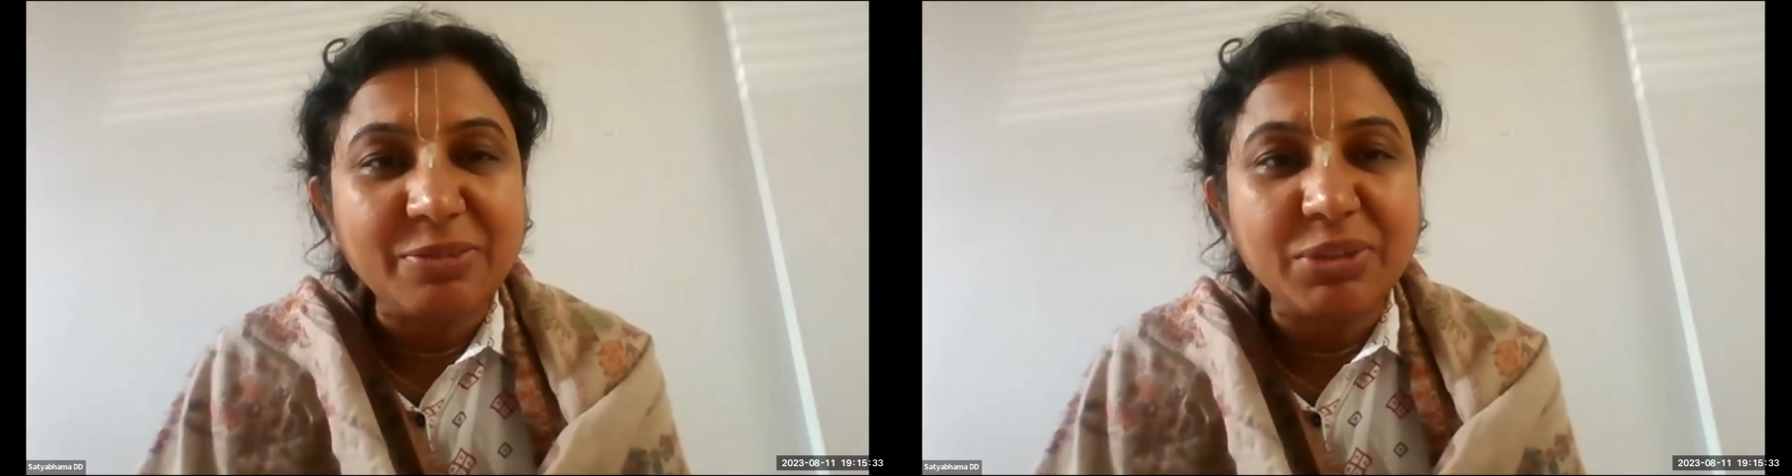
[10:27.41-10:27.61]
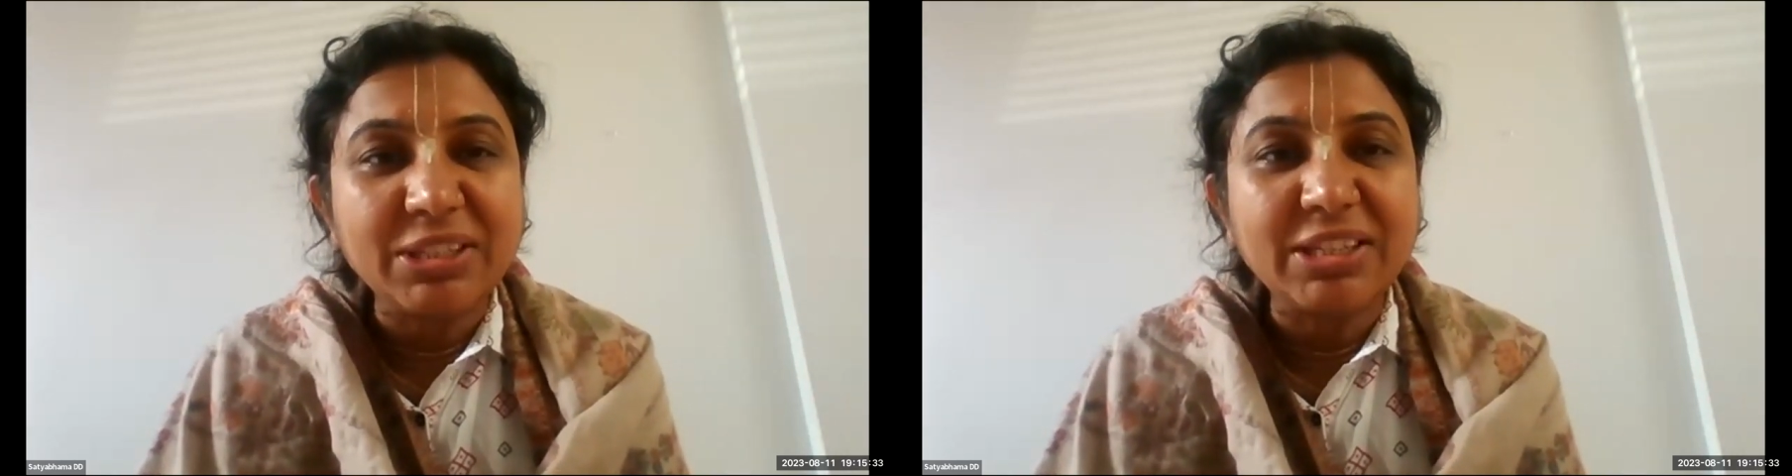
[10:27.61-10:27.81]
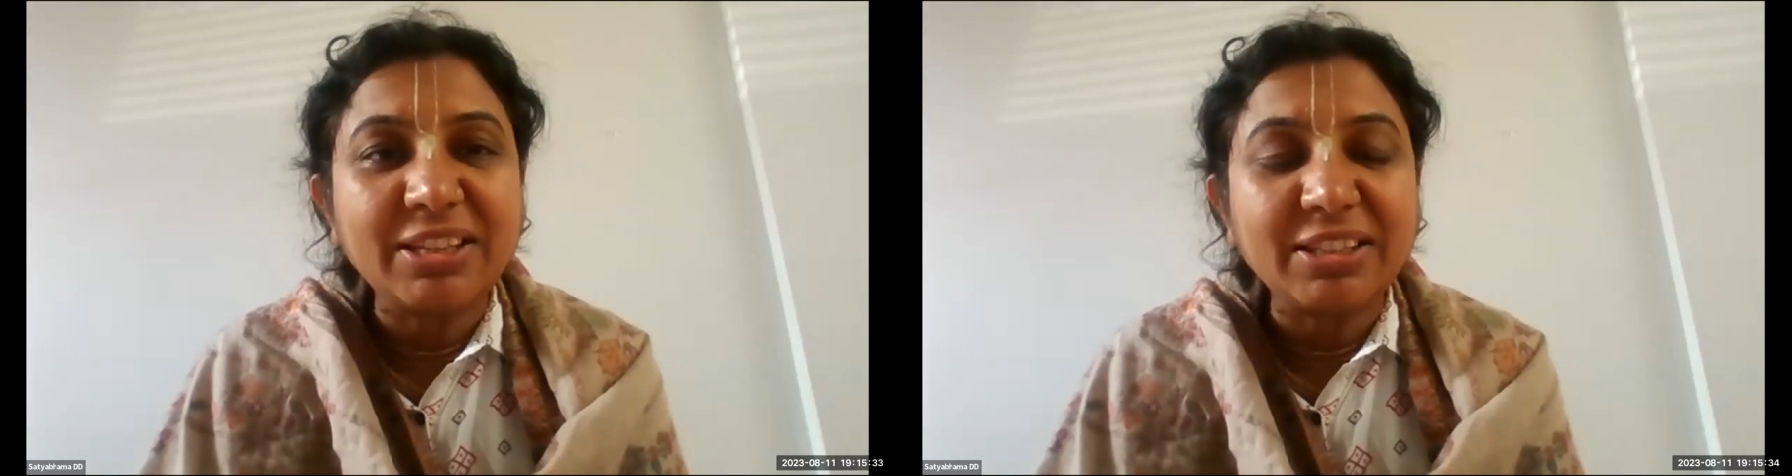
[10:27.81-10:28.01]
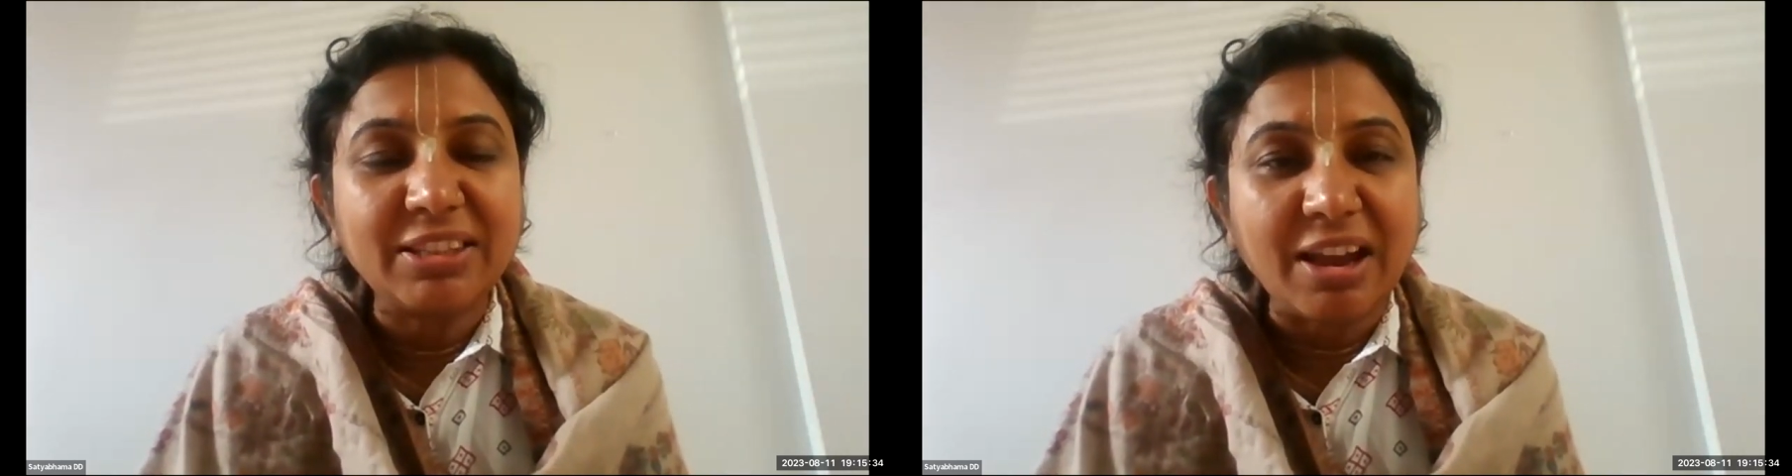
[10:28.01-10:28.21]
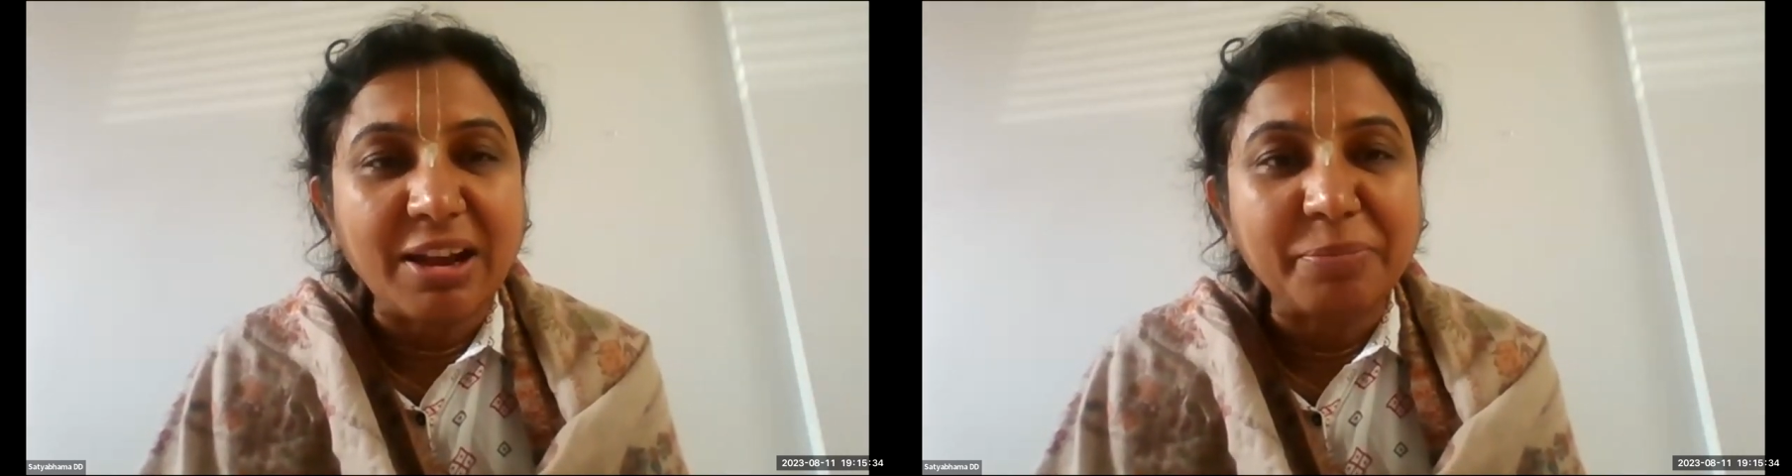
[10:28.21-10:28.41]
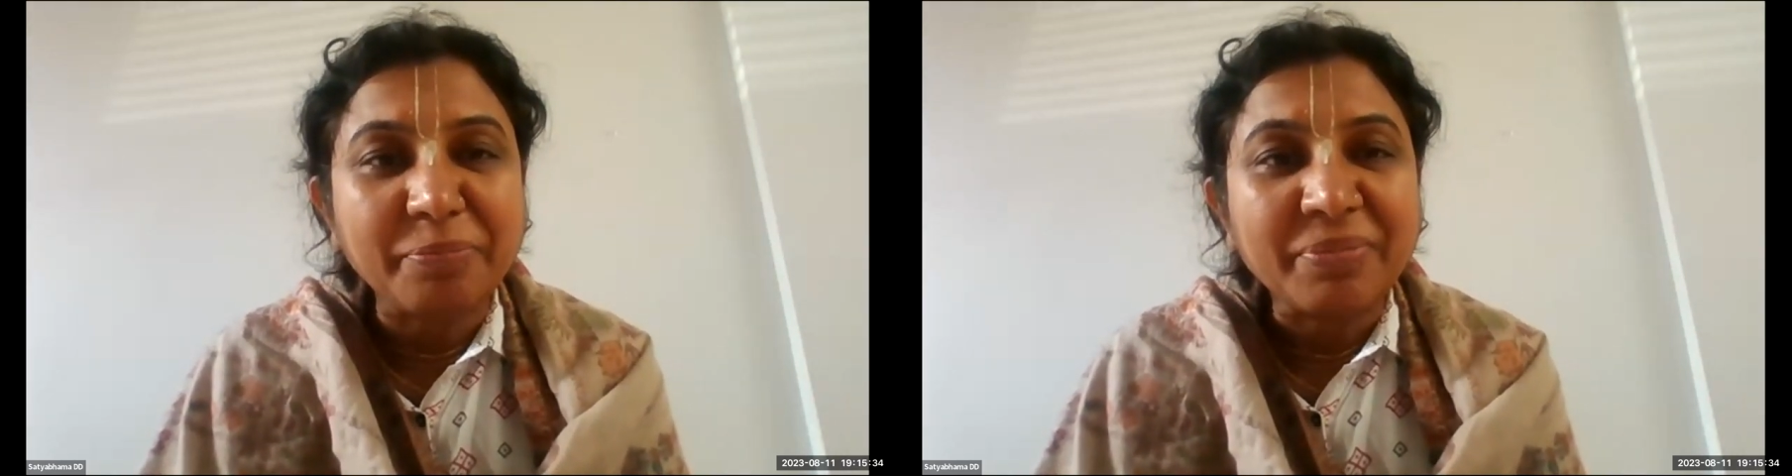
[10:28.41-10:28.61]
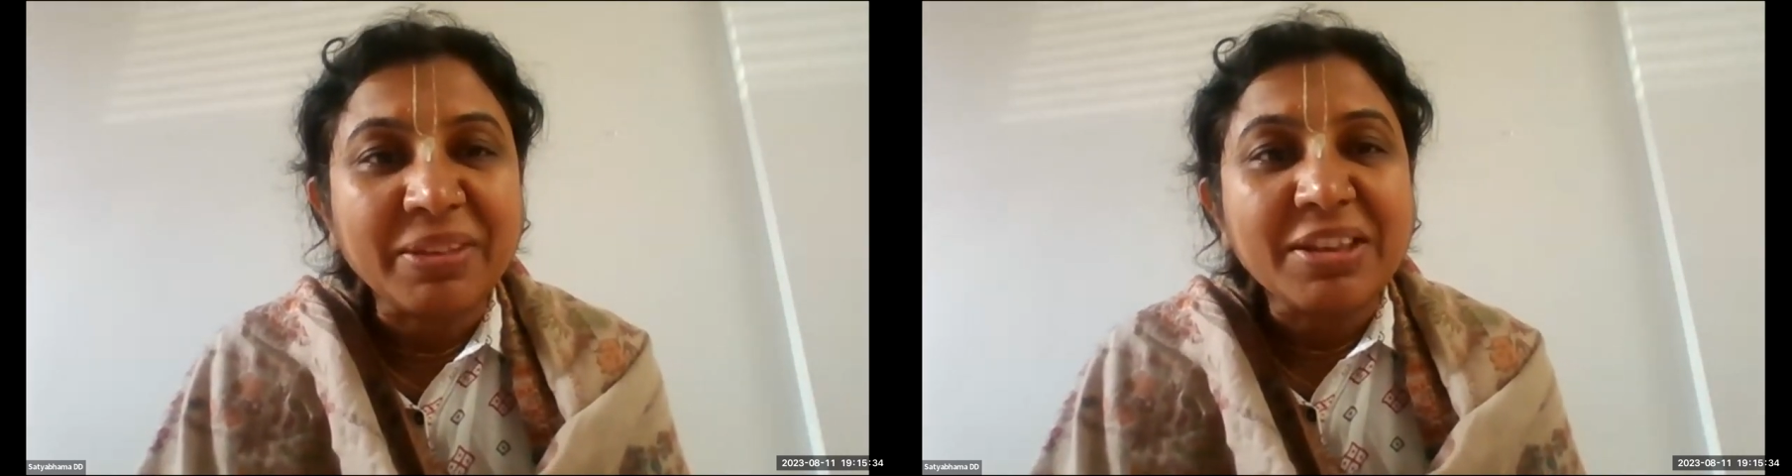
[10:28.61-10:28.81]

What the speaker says: and visiting the dham.